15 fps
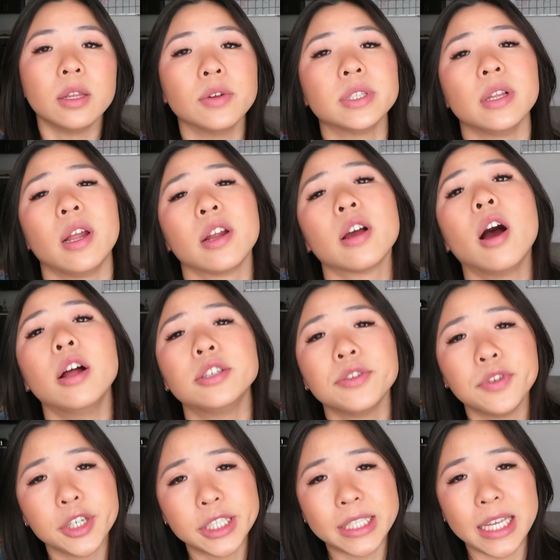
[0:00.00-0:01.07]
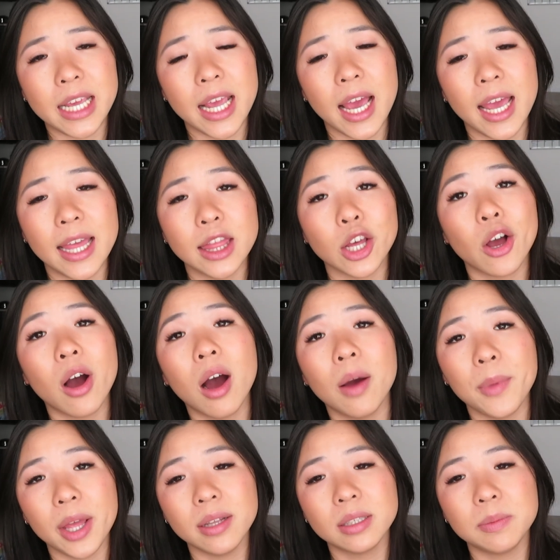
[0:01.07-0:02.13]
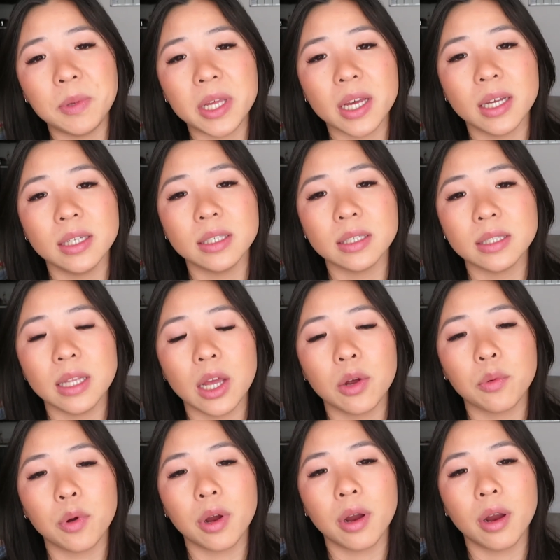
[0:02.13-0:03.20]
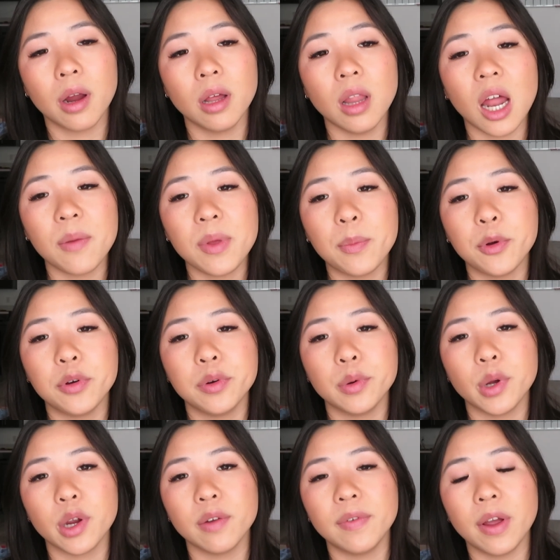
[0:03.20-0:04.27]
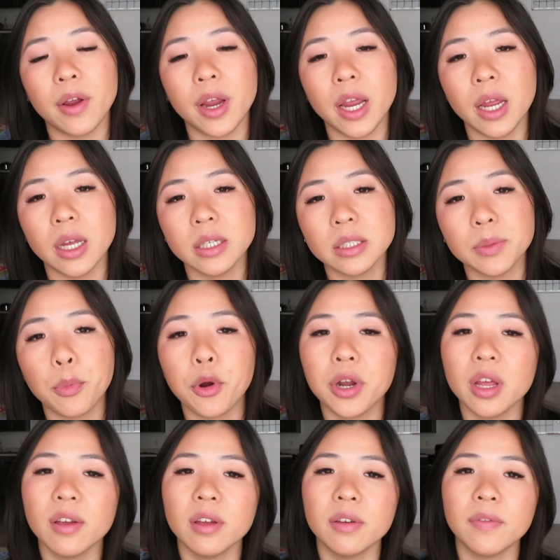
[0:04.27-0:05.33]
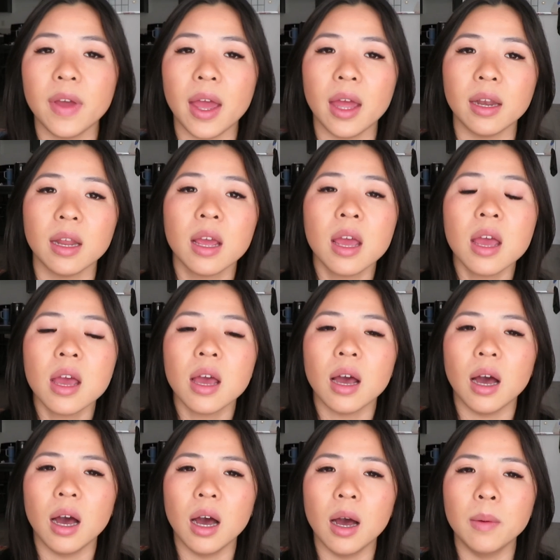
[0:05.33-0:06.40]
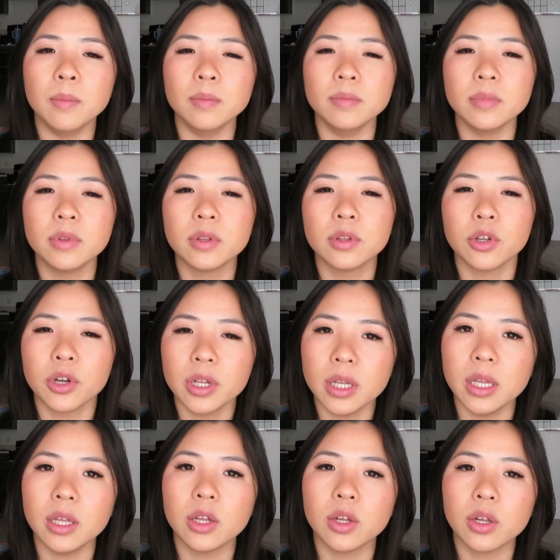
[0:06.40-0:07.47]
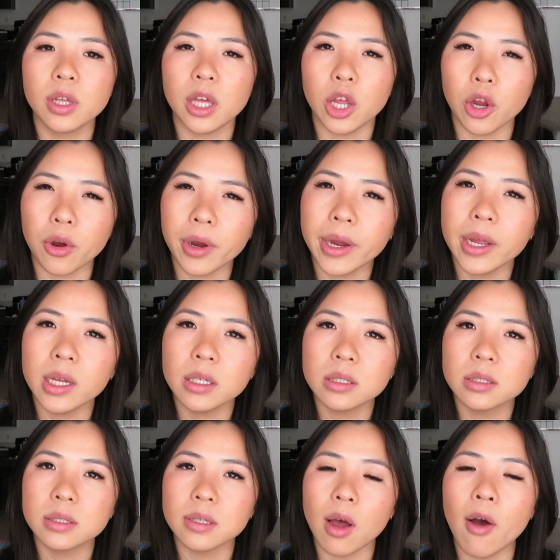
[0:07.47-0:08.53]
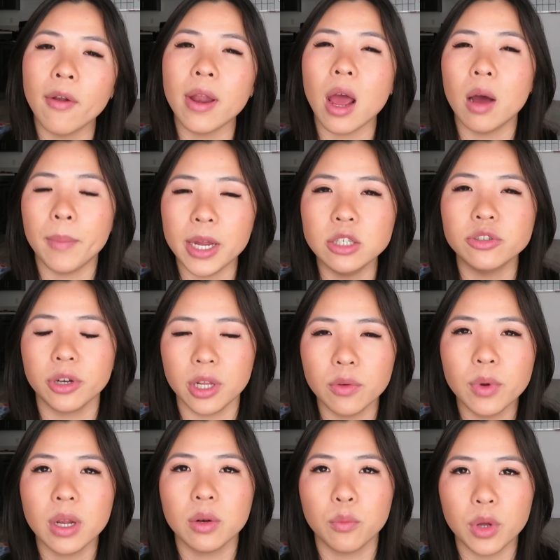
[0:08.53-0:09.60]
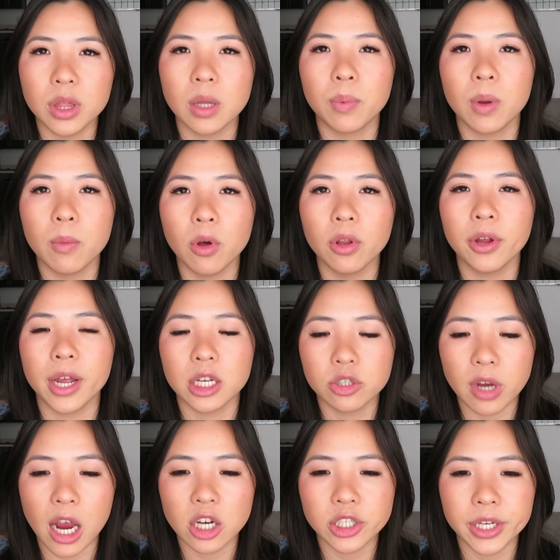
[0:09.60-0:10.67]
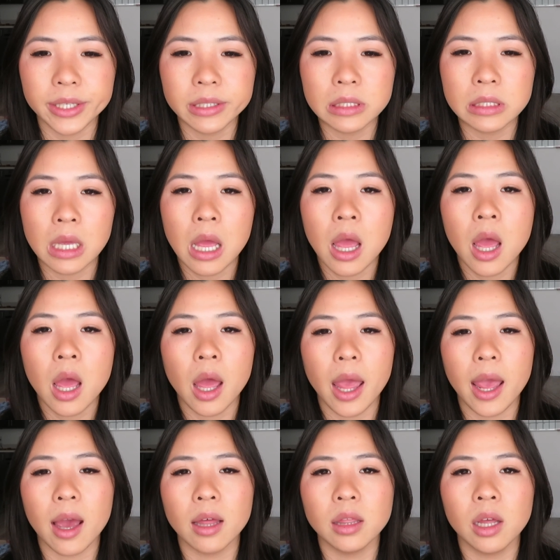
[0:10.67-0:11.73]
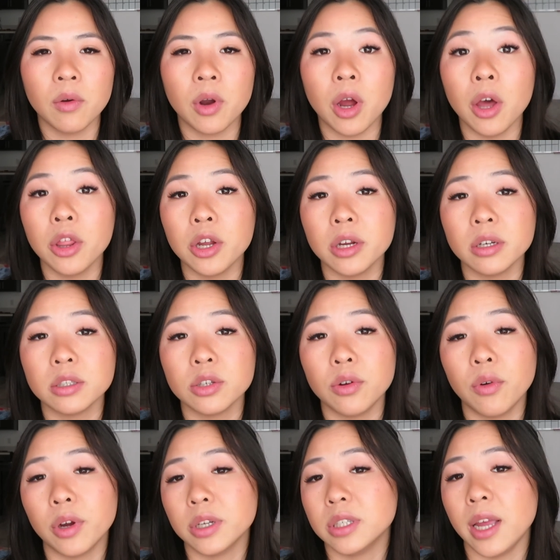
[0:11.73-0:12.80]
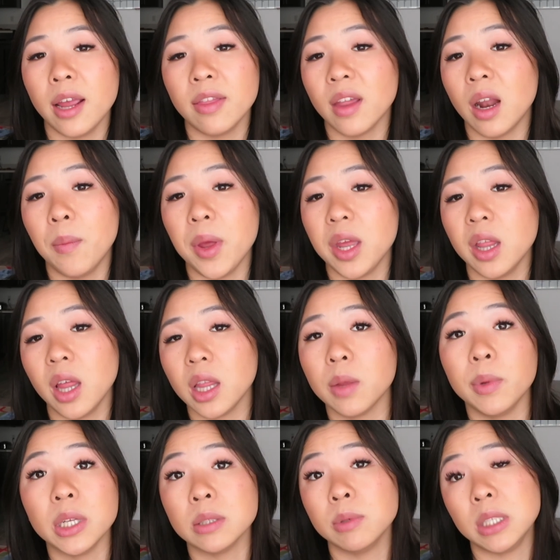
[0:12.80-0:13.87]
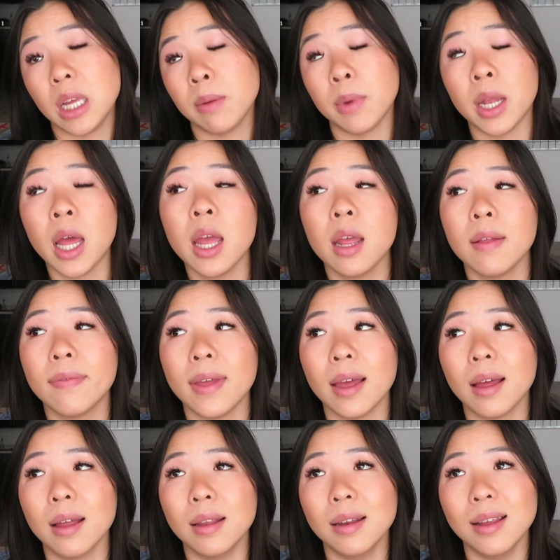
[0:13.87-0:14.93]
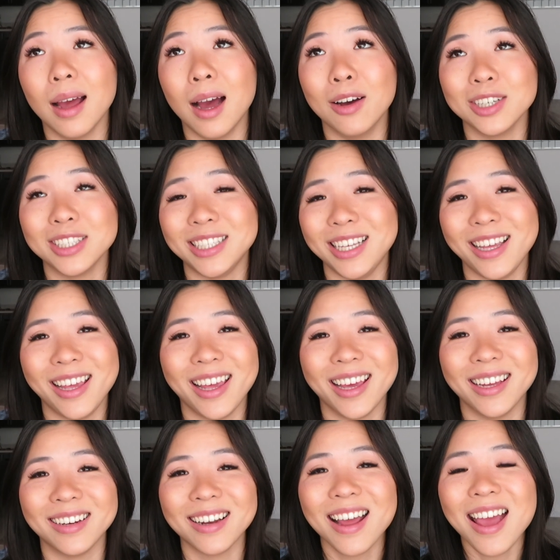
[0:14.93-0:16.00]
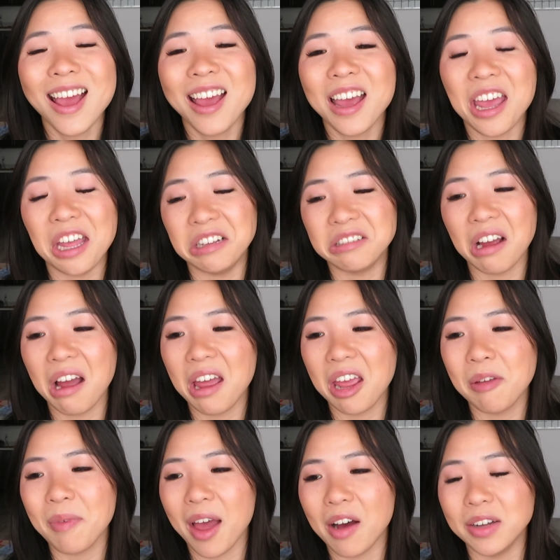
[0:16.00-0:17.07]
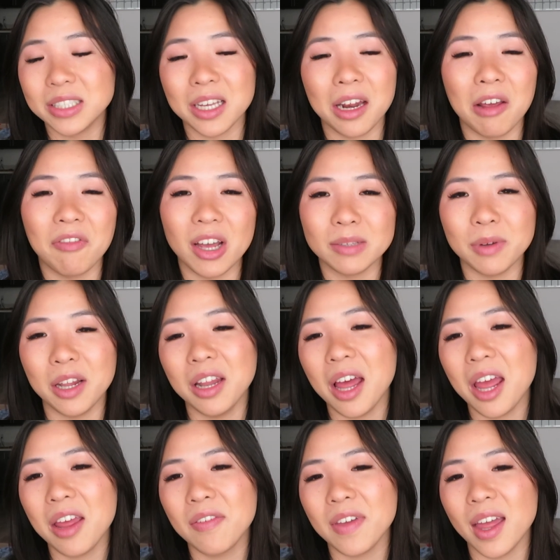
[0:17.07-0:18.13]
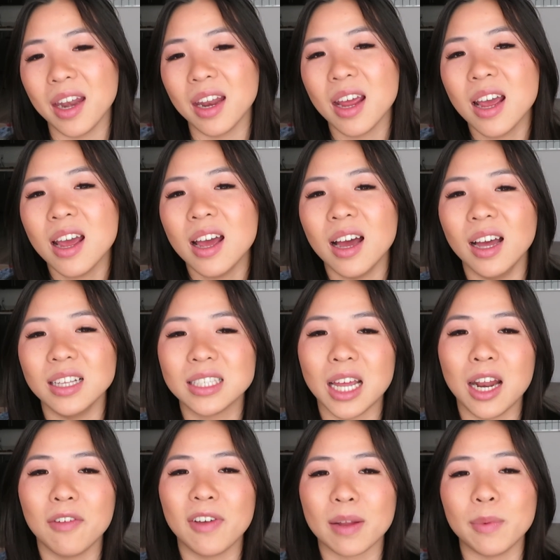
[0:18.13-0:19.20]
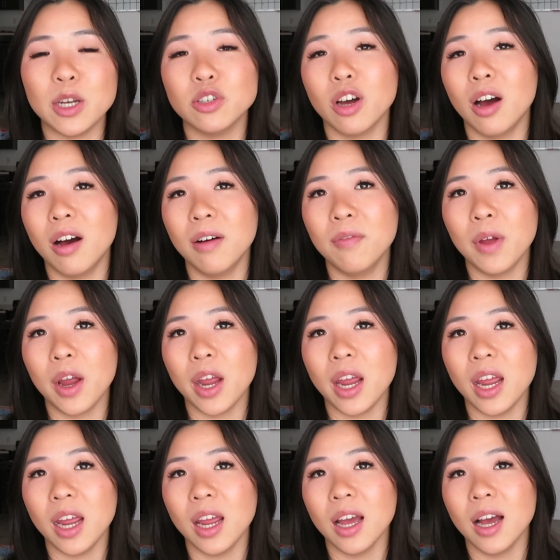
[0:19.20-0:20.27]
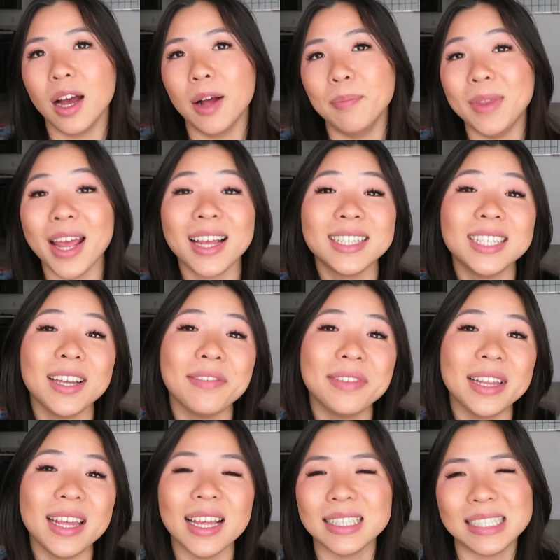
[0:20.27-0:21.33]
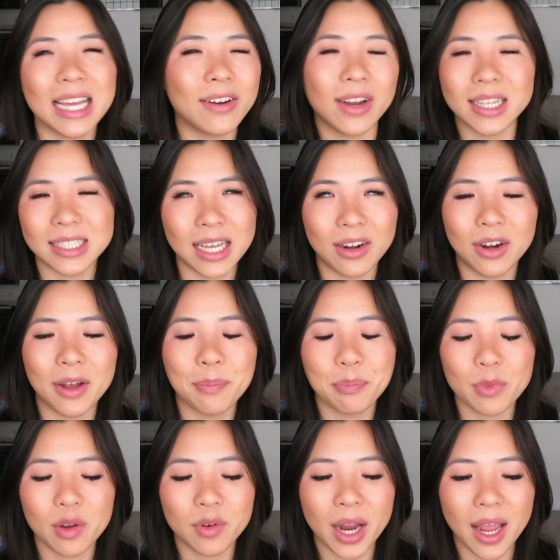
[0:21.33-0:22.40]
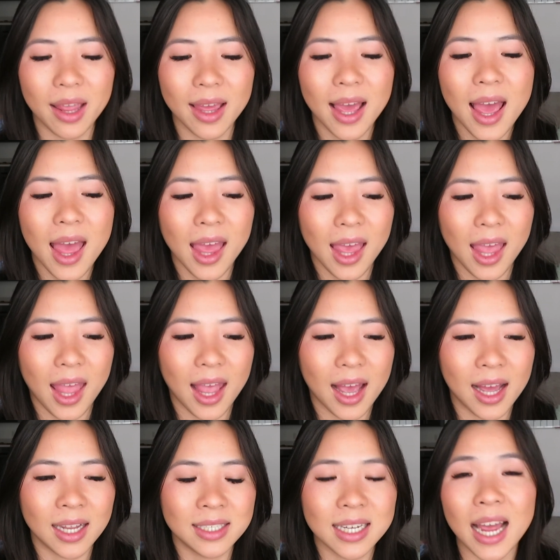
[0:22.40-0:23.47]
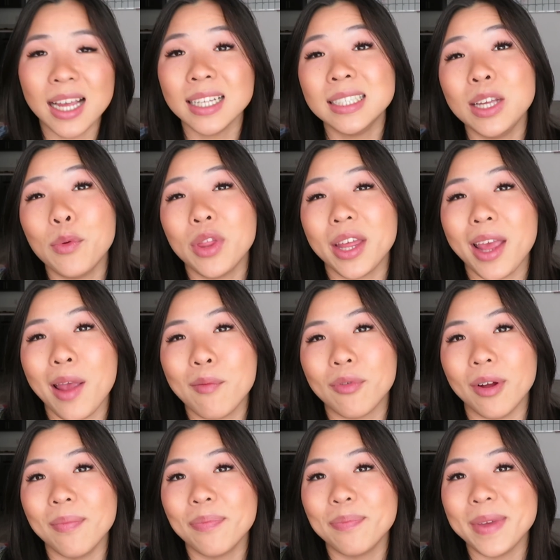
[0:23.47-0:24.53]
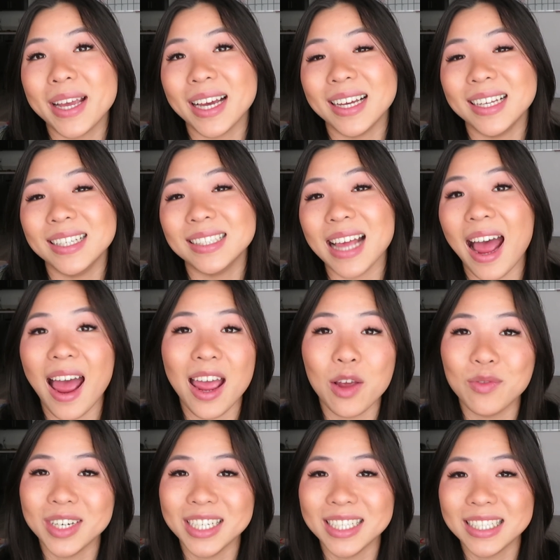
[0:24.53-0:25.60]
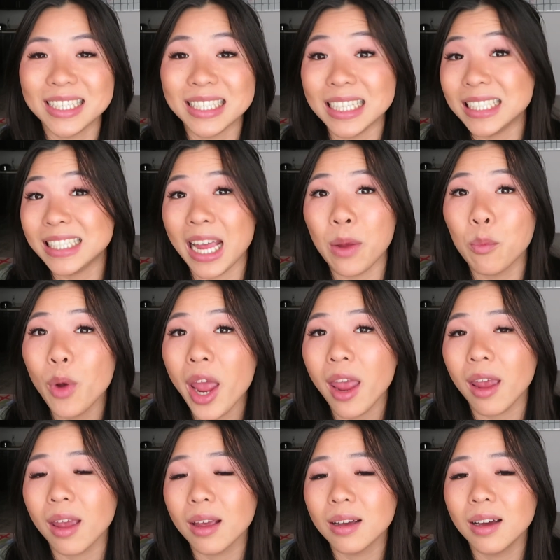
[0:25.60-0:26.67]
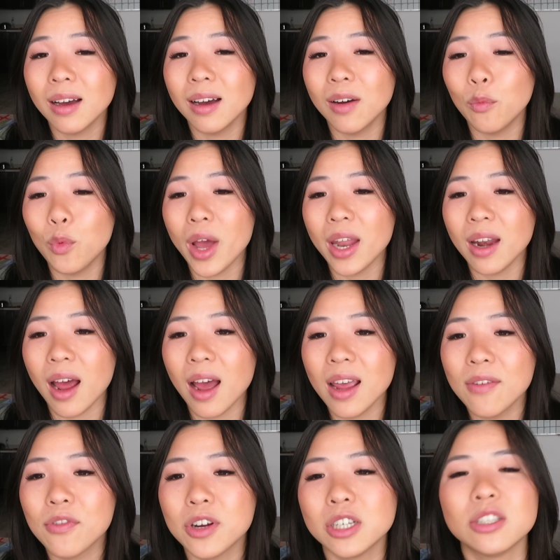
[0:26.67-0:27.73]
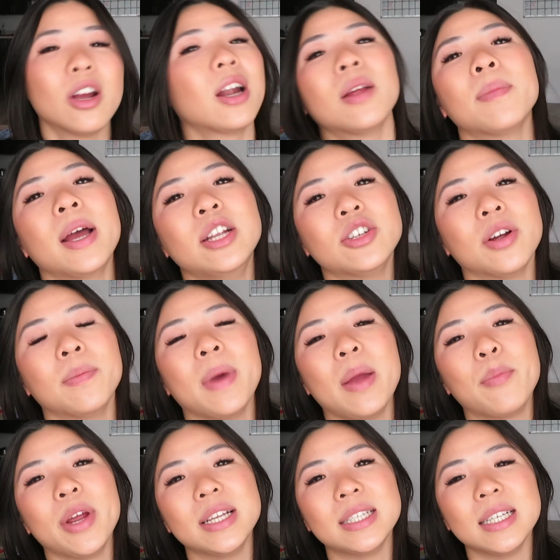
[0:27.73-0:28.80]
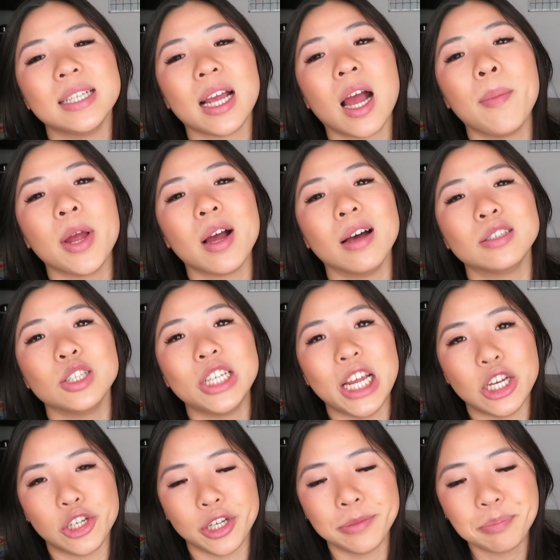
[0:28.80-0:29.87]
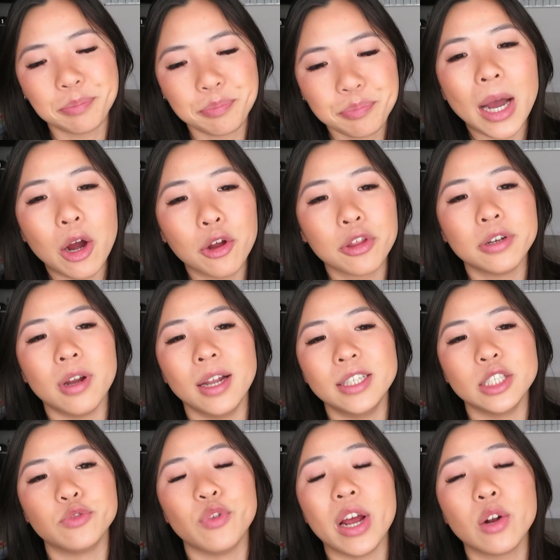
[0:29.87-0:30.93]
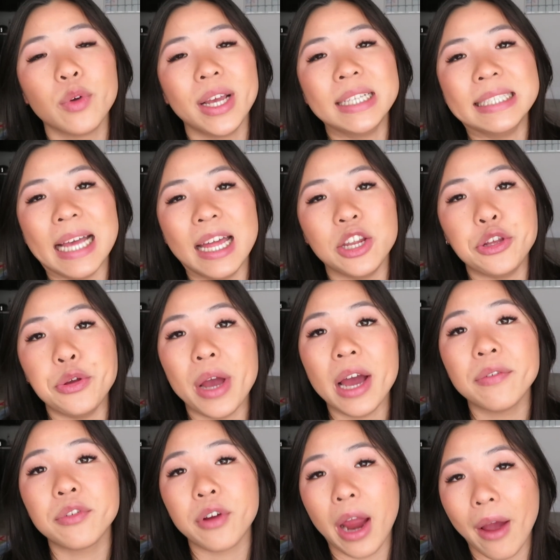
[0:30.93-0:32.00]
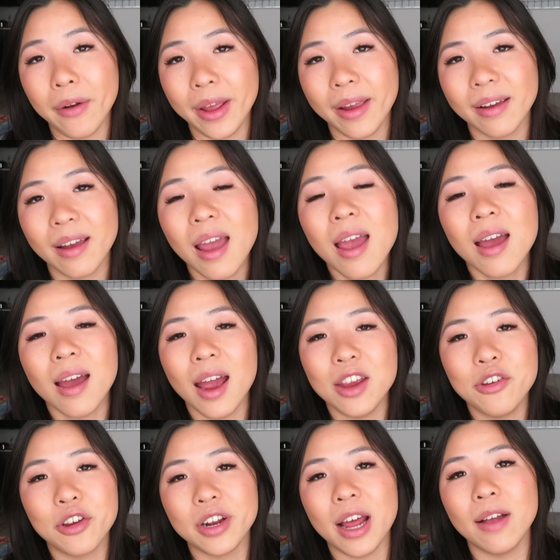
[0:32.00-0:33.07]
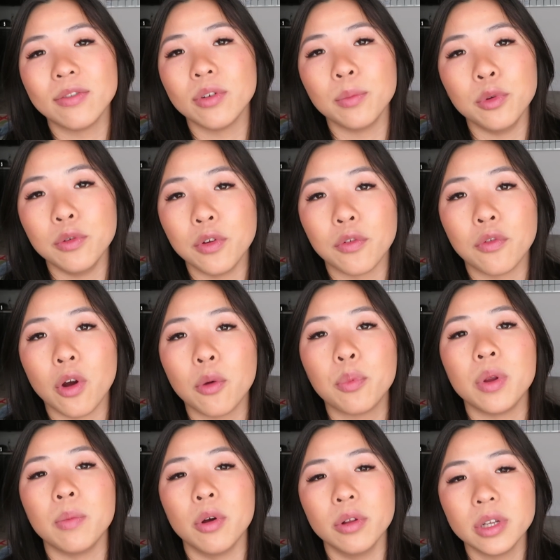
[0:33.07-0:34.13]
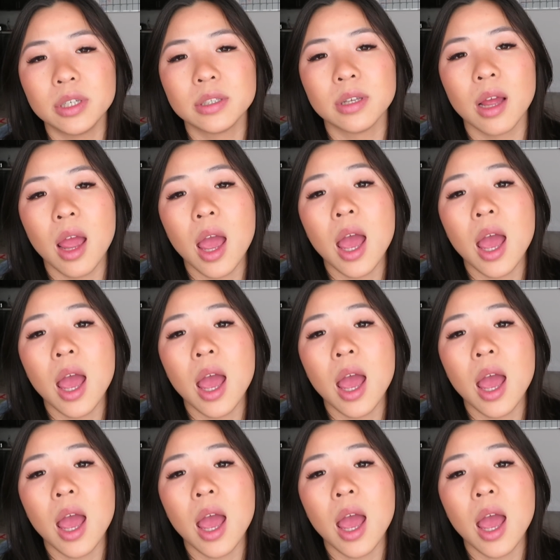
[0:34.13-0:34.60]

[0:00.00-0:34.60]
There was a lot of controversy in the comments because there were a lot of people who were very supportive and um, thoroughly curious on how my journey went with the premolar extractions and there were others who were saying that I'm making like the biggest mistake of my life and I'll see in, in time how it's going to affect my life and it's going to affect my job very um, negatively etc etc right and I can see where they came from because I was the same way when I first started my my braces, I got my consultation. My orthodontist right away said, you have crowding and you're gonna have to remove your four premolars.